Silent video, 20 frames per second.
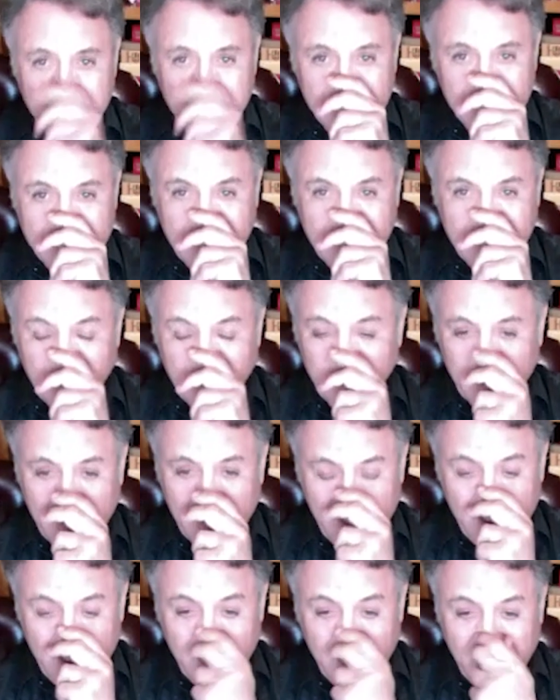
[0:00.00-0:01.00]
So,
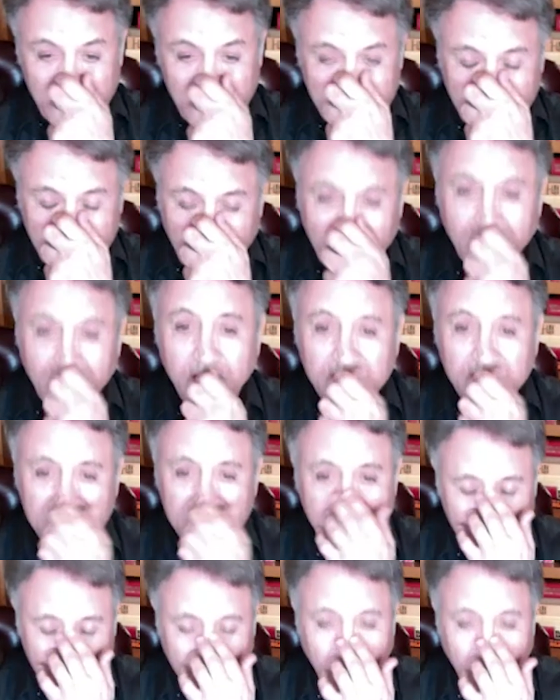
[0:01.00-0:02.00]
so he goes,
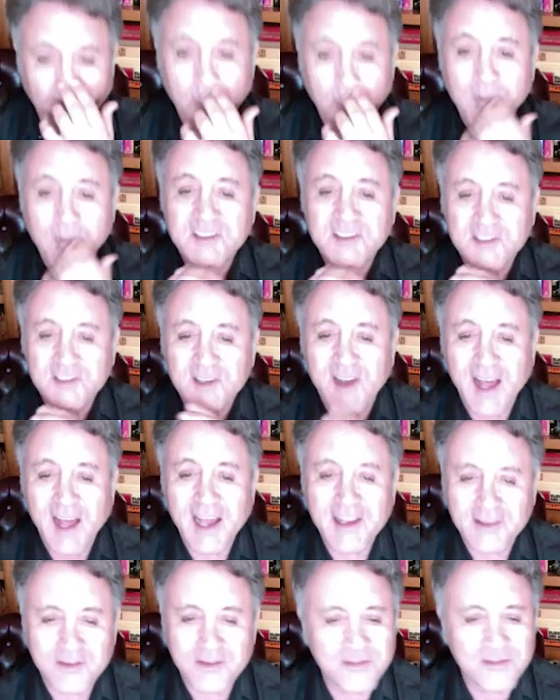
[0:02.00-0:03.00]
oh, but
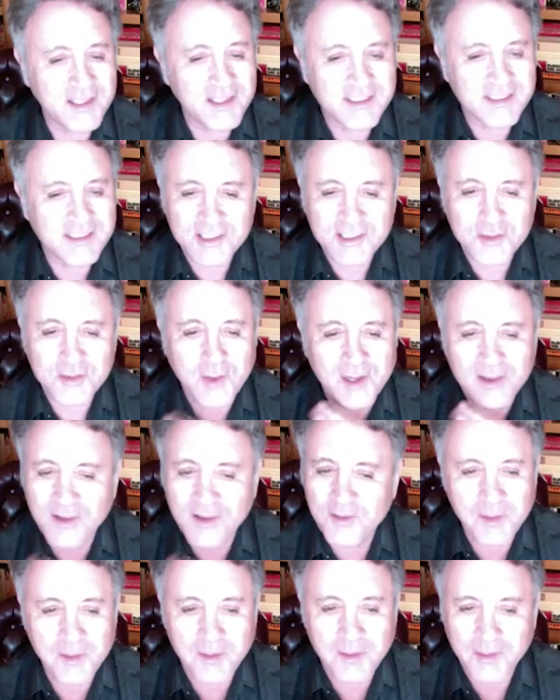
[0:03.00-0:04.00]
Sly, the thing, this is what I
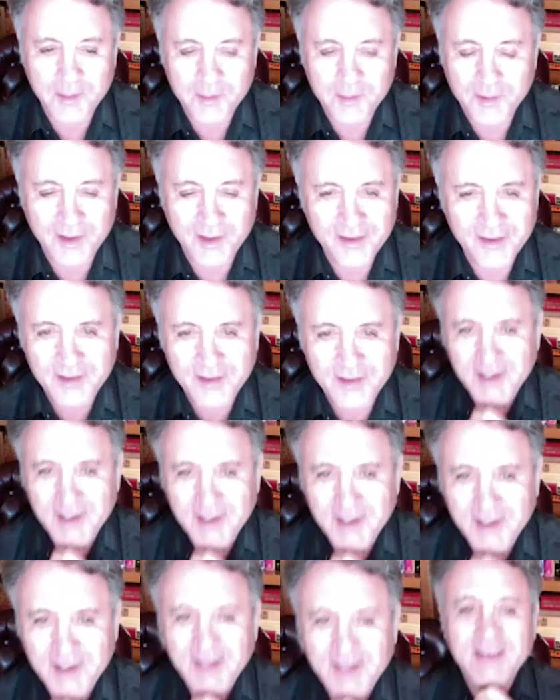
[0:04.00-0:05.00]
love about my brother.
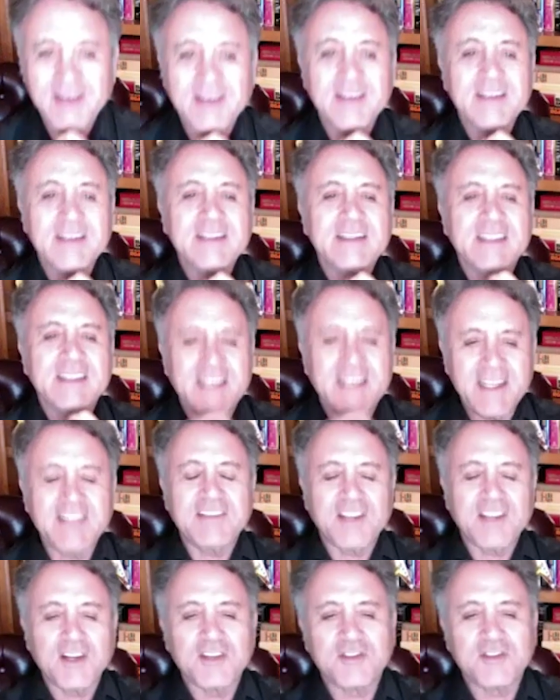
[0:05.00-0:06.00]
He
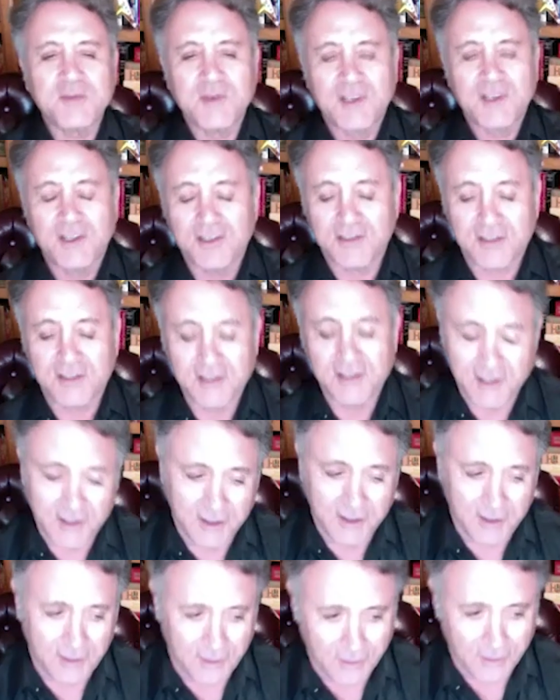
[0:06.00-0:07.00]
tells me, he goes,
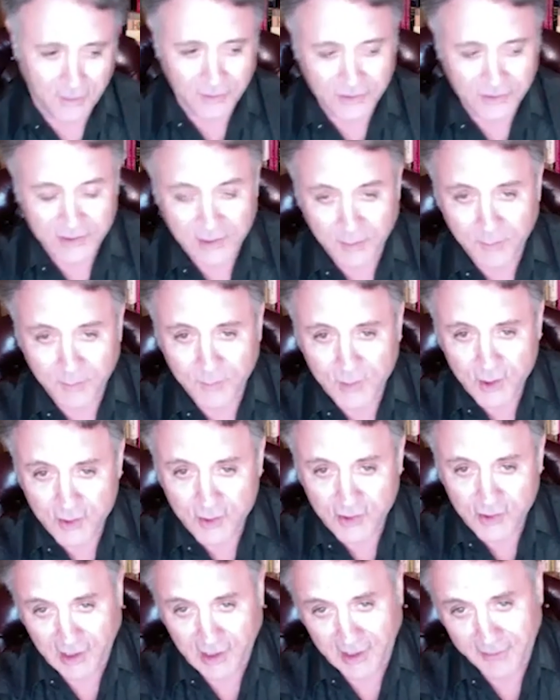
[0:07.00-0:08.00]
there's some
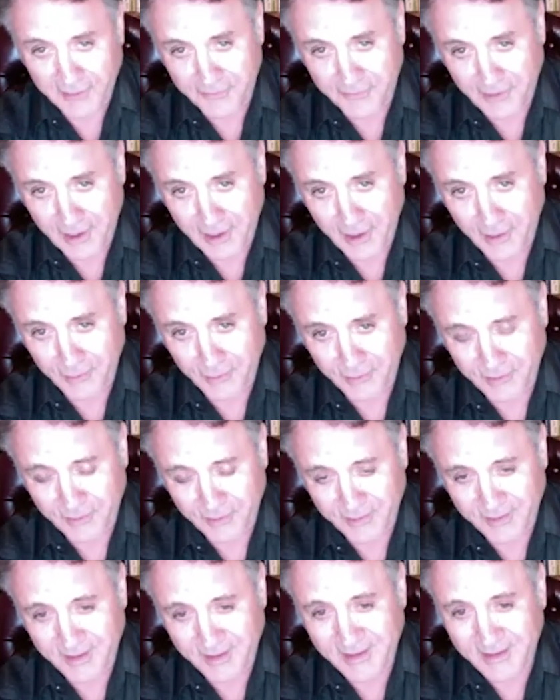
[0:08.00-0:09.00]
music I found.
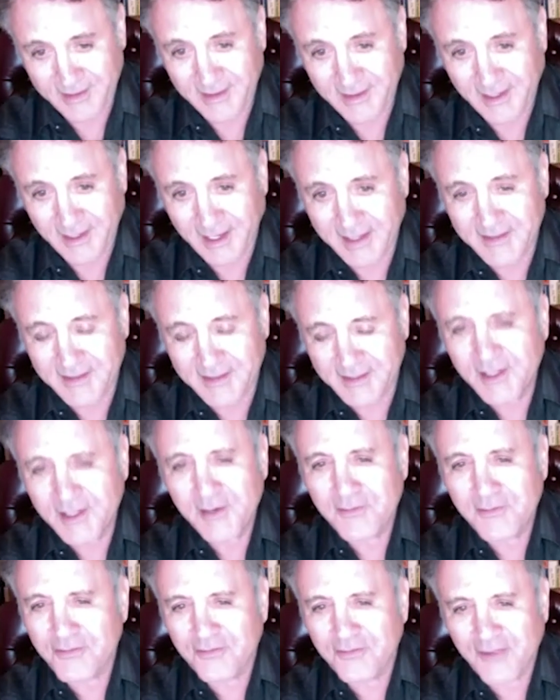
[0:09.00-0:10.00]
I said, you
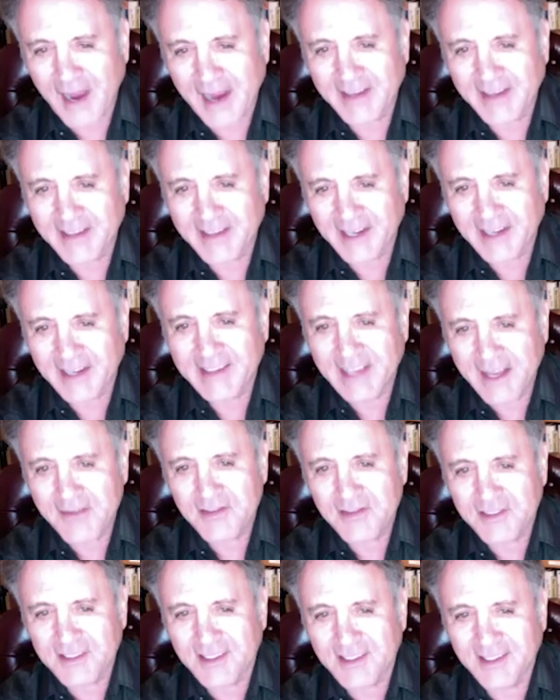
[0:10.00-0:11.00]
didn't find it. I
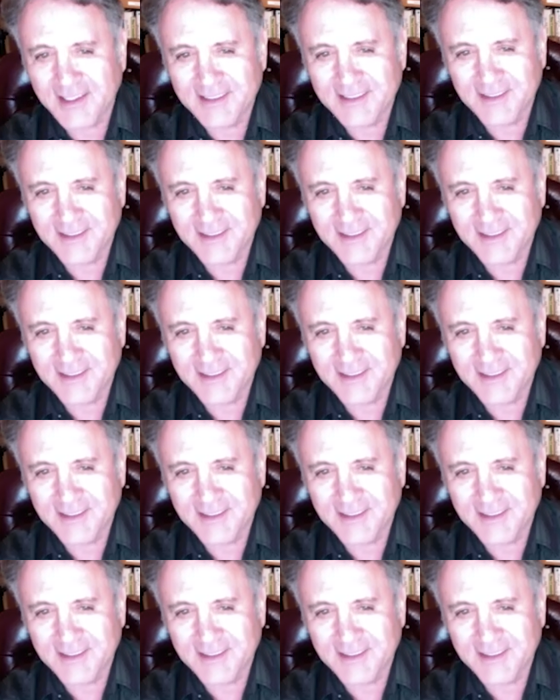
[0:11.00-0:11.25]
gave it to you.